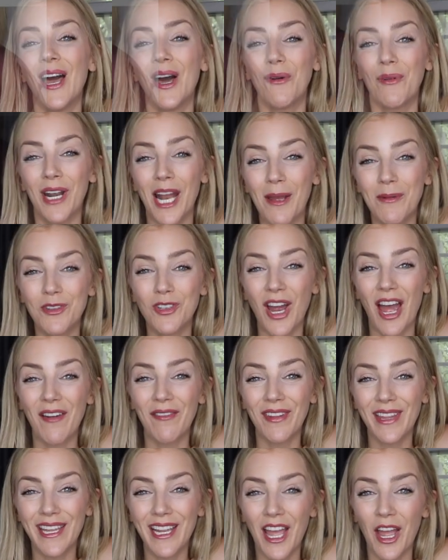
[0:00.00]
When I'm
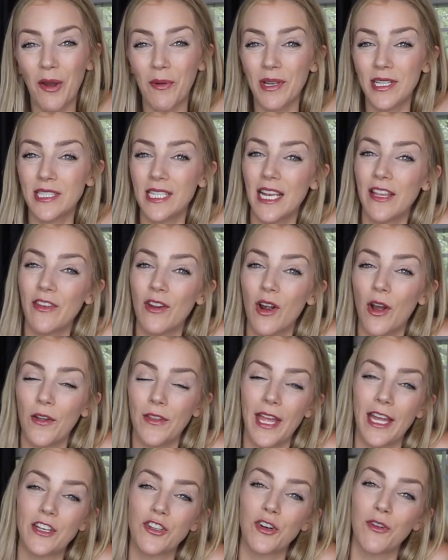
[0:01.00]
traveling, I always take their all
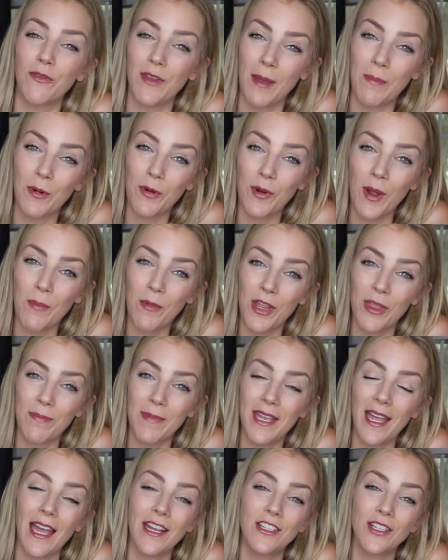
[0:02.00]
natural vapor rub with
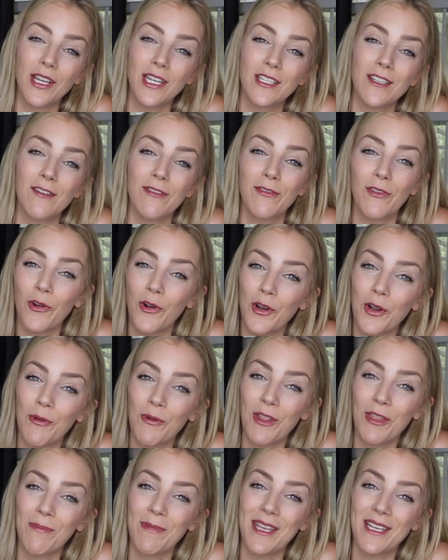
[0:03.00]
me. I took it to Florida
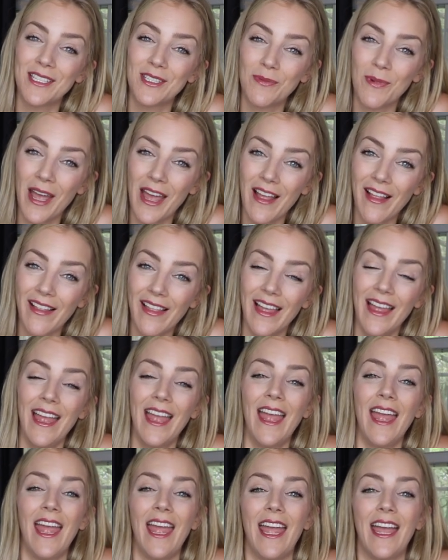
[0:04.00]
with me as well,
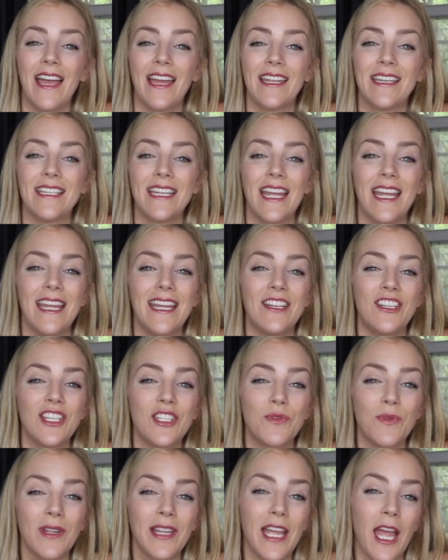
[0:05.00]
and it
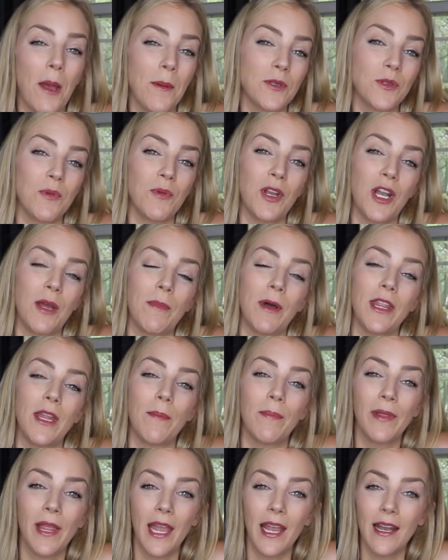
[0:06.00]
just really helps me when I'm on
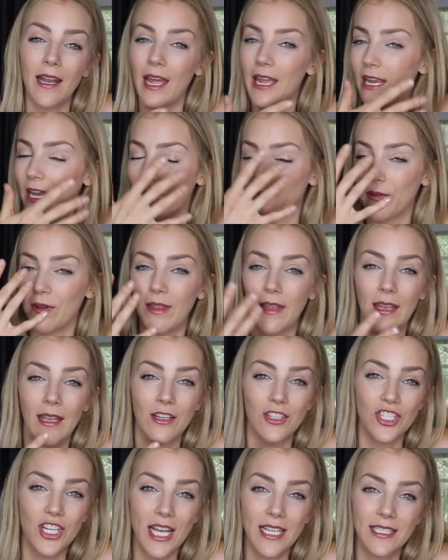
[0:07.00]
the plane. I get really
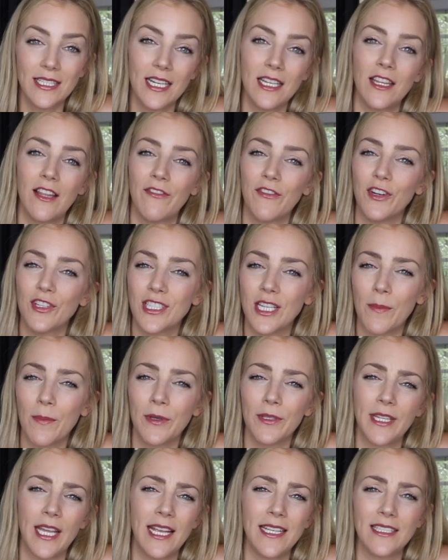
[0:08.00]
congested. The first
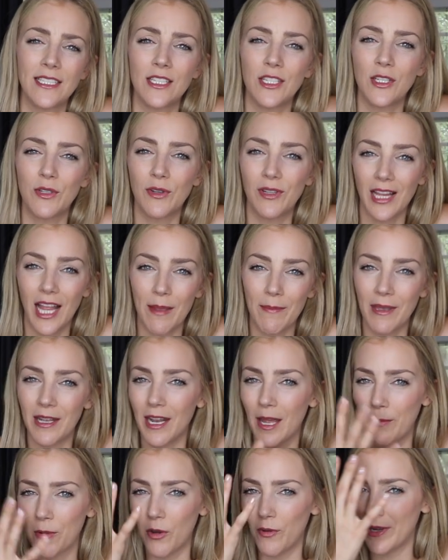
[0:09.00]
couple days in a new climate,
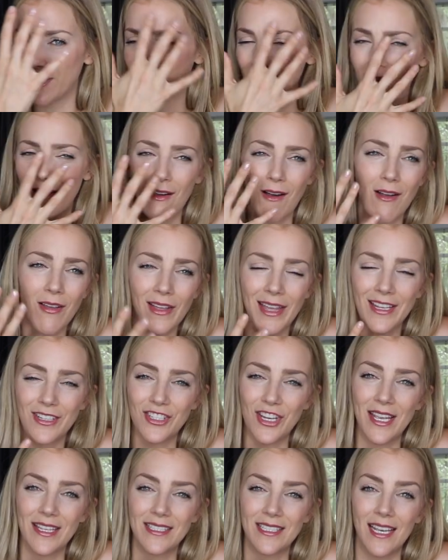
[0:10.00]
I'm always all
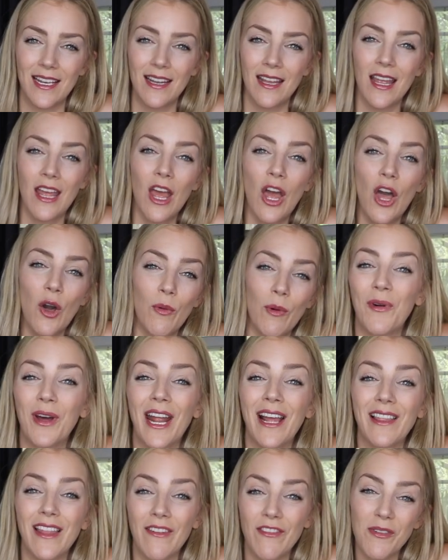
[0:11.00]
congested. What
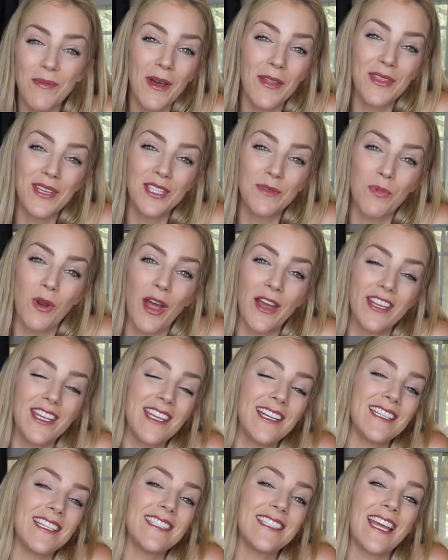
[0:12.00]
I love about this
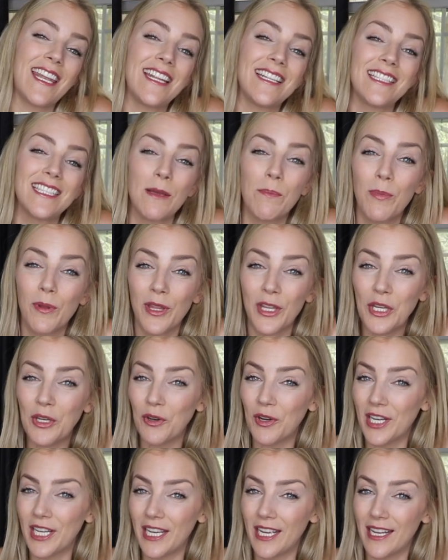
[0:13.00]
product is that it's simple
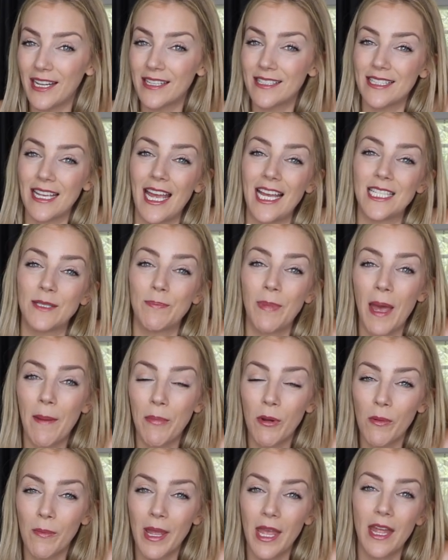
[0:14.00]
ingredients. It has
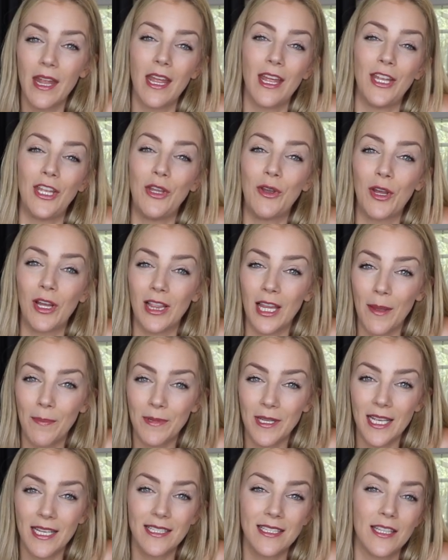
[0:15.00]
peppermint and
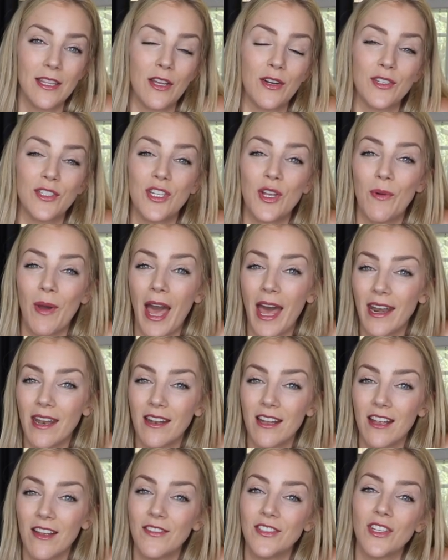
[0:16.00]
eucalyptus. There's no
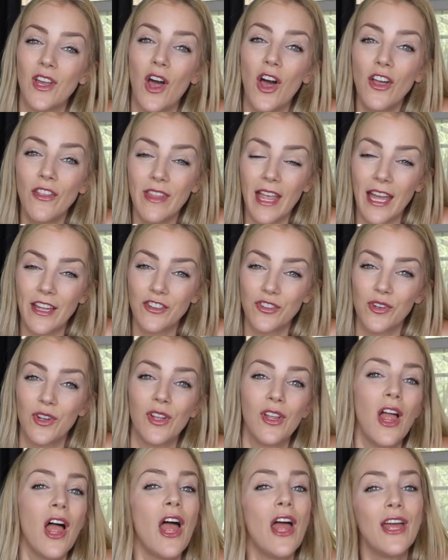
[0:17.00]
additives, all
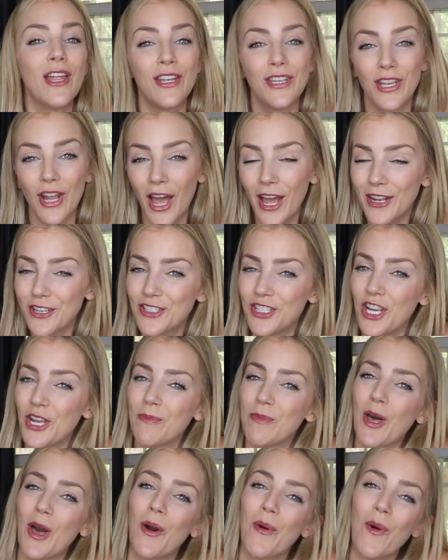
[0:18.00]
natural,
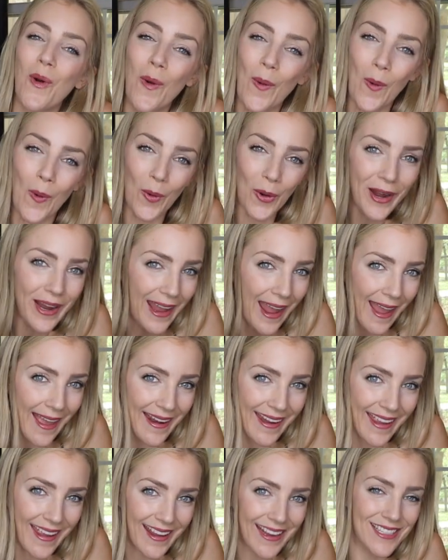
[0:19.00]
non-GMO,
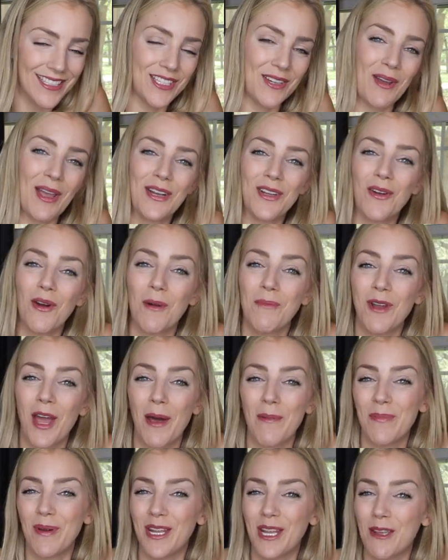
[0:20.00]
organic, so I know I'm
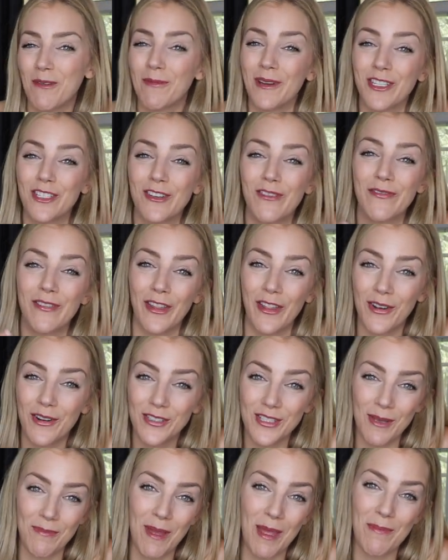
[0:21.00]
not putting a bunch of
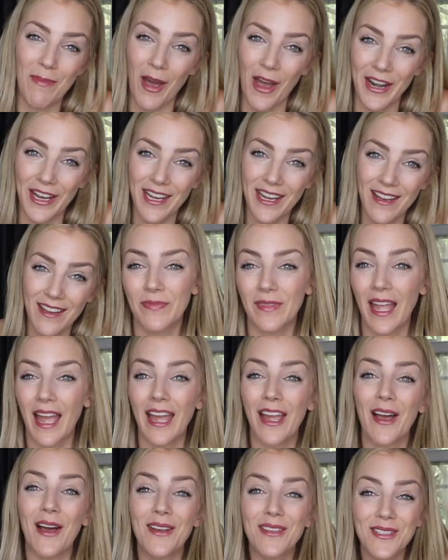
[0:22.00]
fillers on my body.
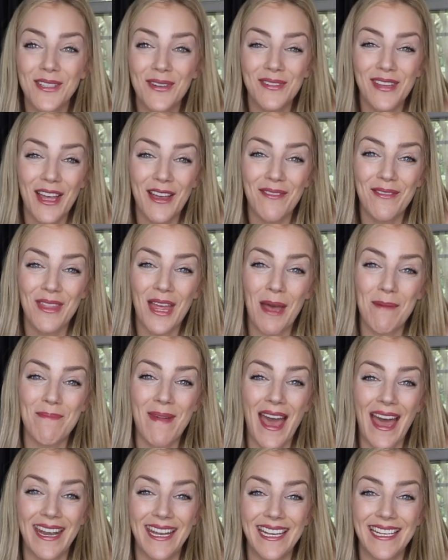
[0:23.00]
I also love that
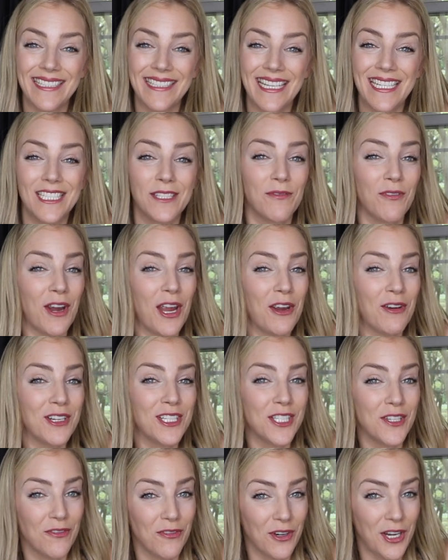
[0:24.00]
Maty's is
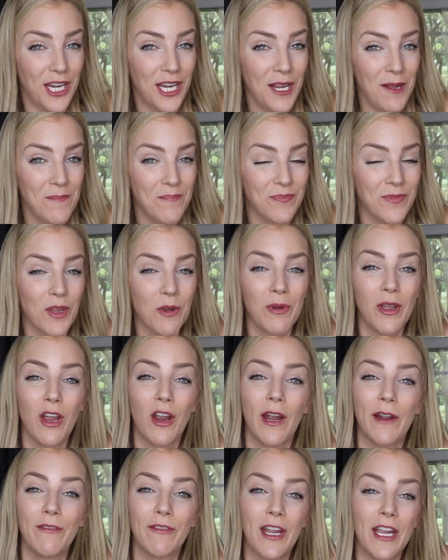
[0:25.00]
fragrance-free. We
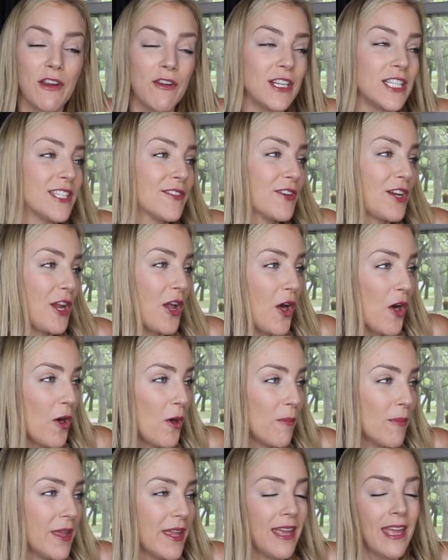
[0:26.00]
are a fragrance-free
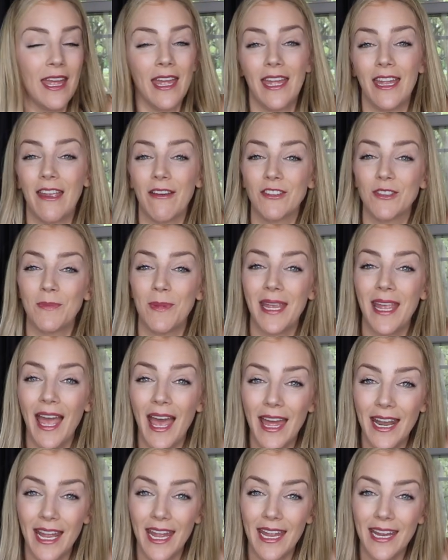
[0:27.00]
home. It gives me
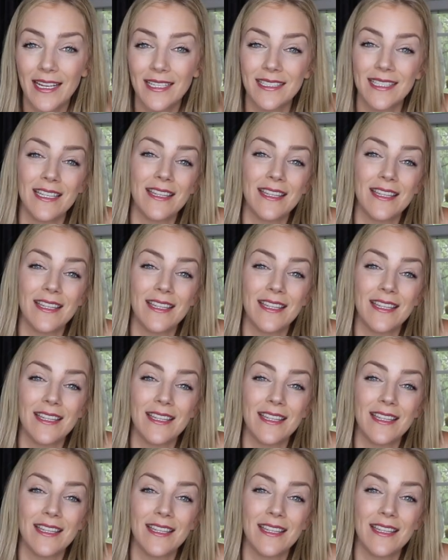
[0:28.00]
headaches.